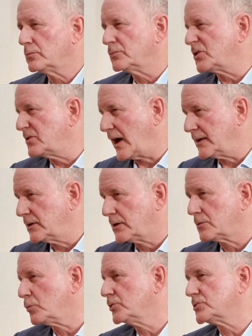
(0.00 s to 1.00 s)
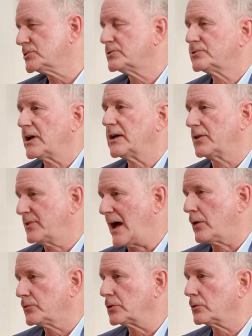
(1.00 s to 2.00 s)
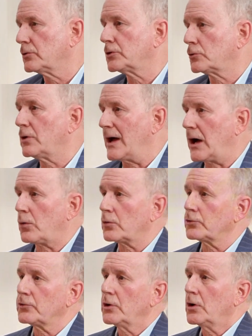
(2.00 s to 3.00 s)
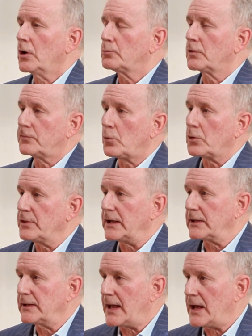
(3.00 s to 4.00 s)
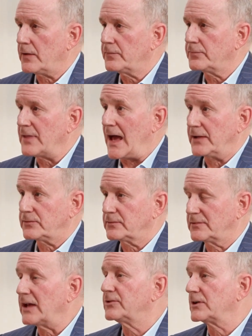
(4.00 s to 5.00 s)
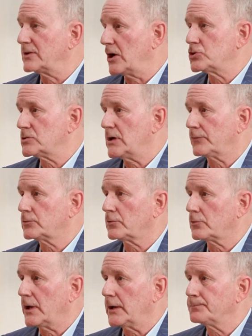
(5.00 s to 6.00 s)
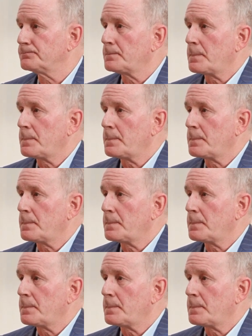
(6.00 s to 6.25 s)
to 900, we'll just say 1,000 clinical hours before they can have that designation after their name.